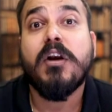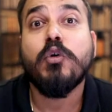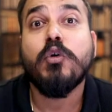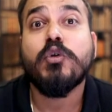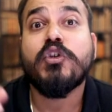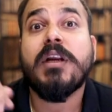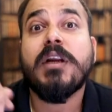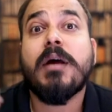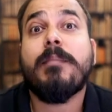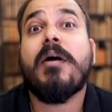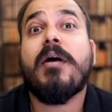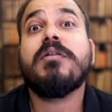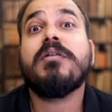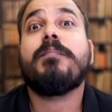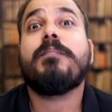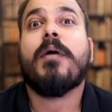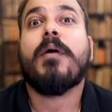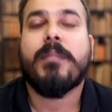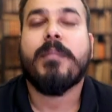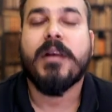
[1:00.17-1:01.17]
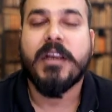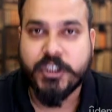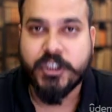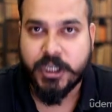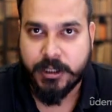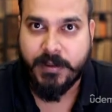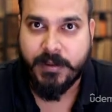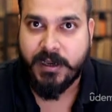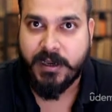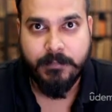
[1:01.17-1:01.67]
conclusion about the
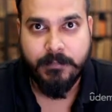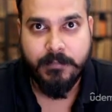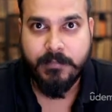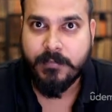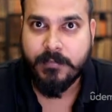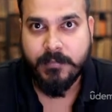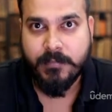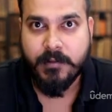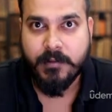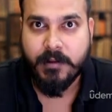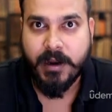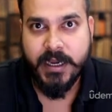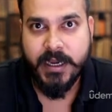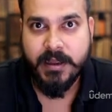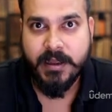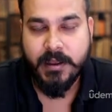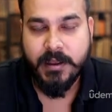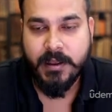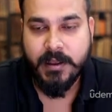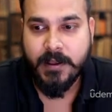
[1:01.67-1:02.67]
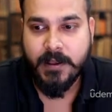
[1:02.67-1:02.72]
population mean, right?